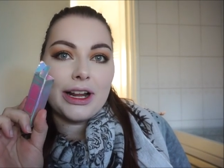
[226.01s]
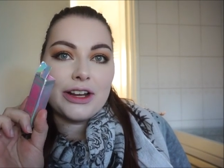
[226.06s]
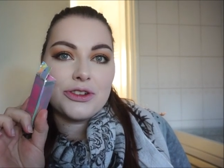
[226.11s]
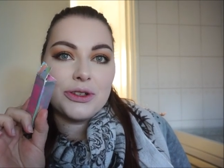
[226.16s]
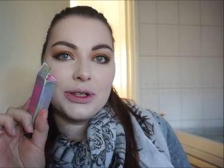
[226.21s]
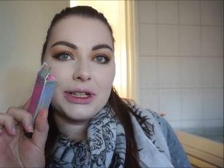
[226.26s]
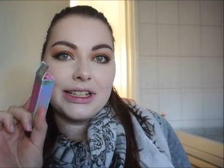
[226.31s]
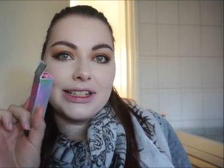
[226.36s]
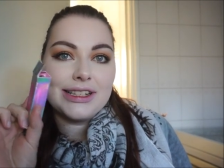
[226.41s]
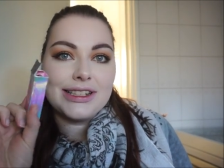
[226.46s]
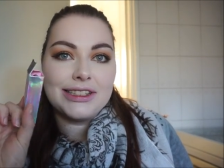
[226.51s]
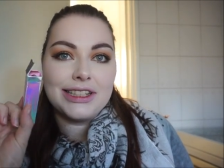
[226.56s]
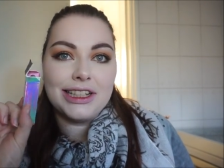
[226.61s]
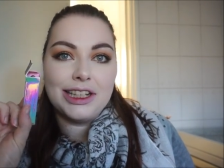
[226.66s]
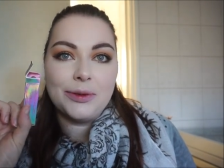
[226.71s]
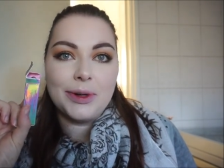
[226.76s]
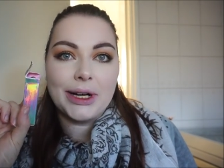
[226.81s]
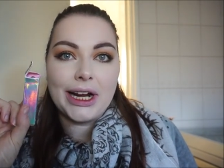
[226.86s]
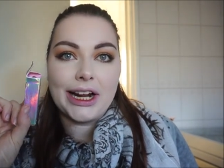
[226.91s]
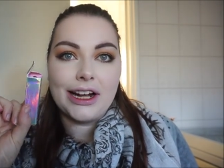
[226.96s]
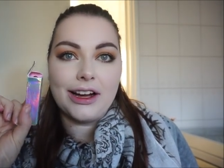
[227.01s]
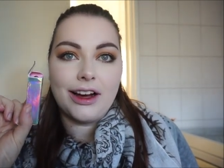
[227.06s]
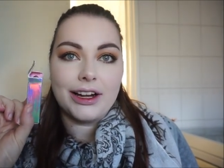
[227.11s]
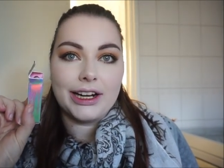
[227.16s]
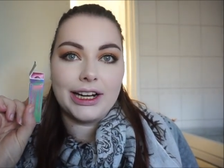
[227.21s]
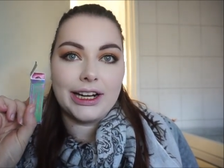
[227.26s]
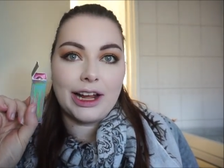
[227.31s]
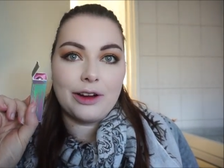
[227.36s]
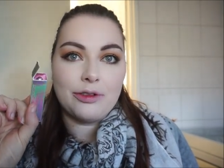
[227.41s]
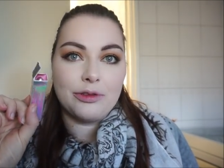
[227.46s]
As you can see, when I got
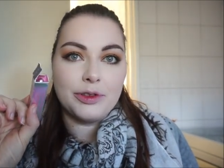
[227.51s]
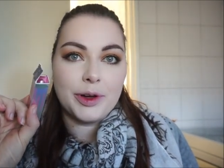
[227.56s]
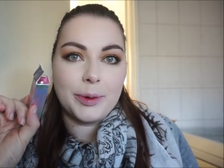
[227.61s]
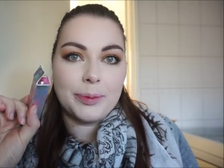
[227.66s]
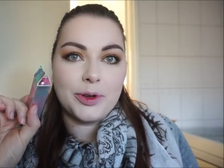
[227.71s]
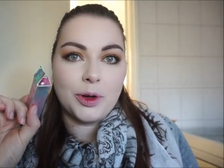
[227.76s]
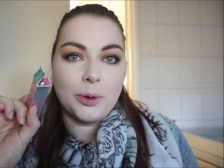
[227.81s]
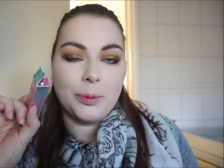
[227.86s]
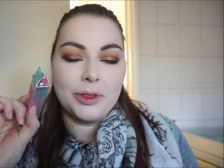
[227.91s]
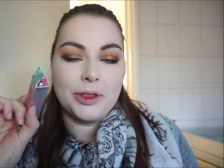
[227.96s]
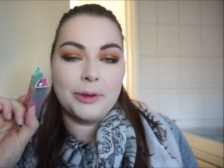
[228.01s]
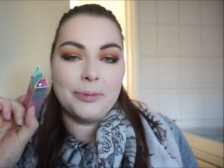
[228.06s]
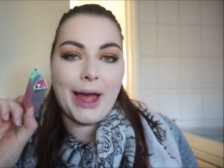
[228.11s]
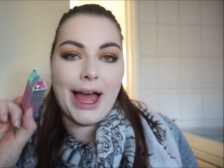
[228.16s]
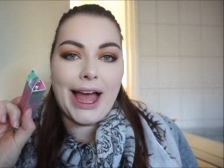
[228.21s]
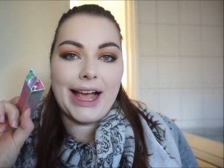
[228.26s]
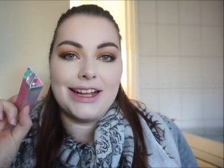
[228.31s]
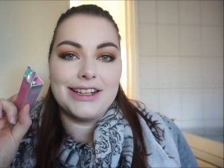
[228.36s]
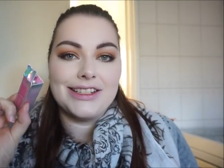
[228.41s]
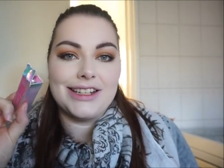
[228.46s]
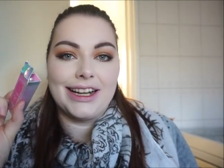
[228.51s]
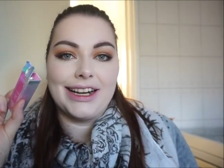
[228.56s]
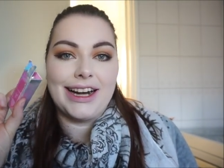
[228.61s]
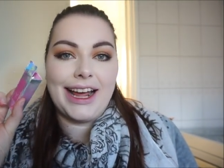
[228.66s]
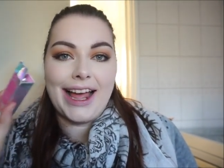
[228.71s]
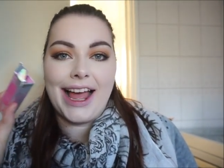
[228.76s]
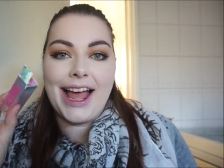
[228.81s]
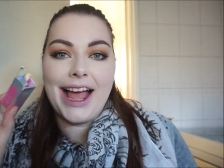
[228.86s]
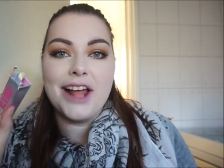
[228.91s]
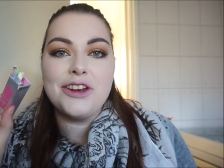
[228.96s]
it, I ripped open the packaging and
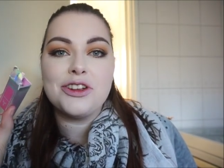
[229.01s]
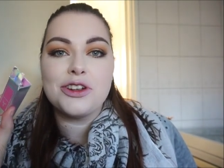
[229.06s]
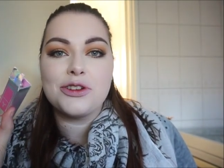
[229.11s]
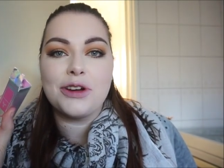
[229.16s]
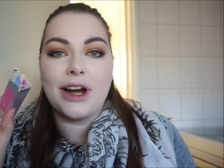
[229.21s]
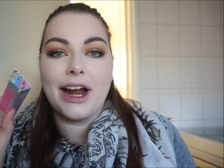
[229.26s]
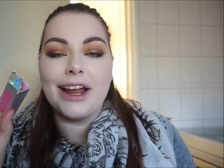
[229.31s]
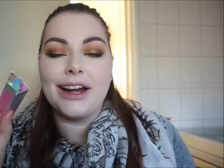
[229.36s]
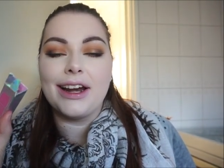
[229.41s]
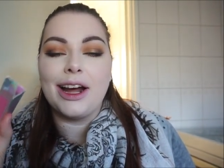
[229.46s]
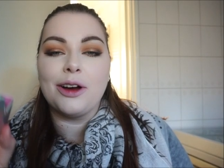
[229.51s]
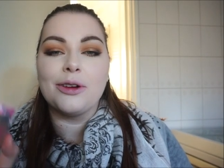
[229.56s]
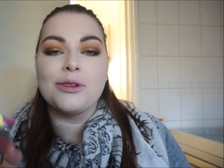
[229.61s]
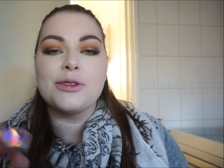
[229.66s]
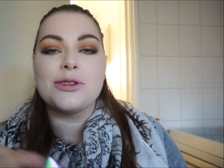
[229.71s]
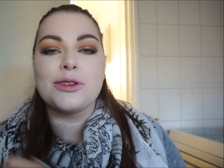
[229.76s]
I had to try it out.